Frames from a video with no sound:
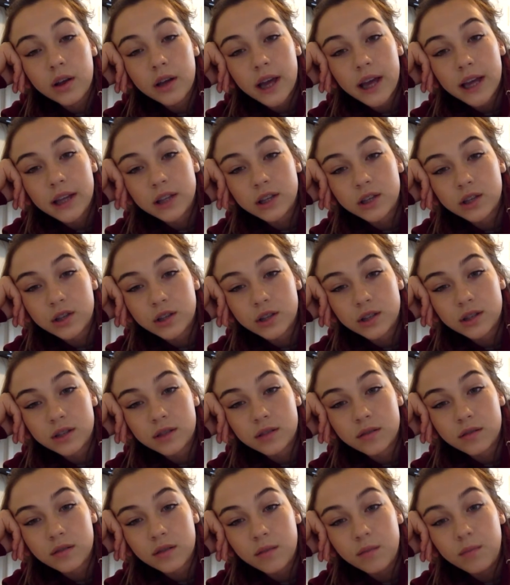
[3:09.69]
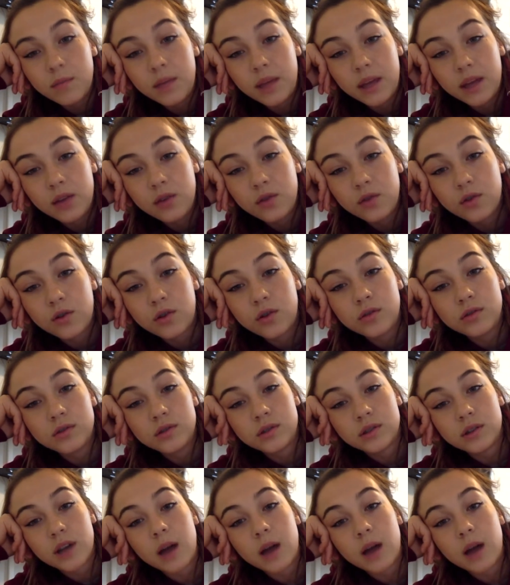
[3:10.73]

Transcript: It's just the mean girls.